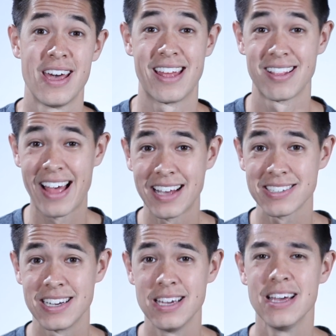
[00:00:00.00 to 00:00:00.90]
And
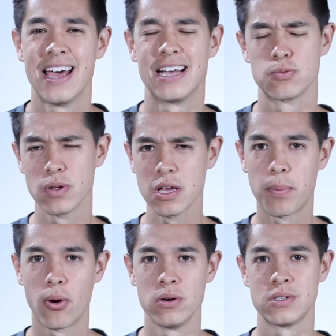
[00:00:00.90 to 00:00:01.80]
lastly, it's really
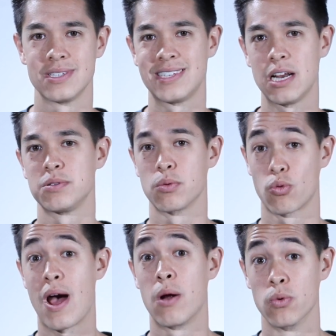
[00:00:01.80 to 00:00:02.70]
important to set up some
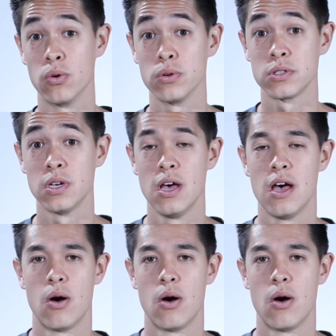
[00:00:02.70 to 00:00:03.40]
ground rules.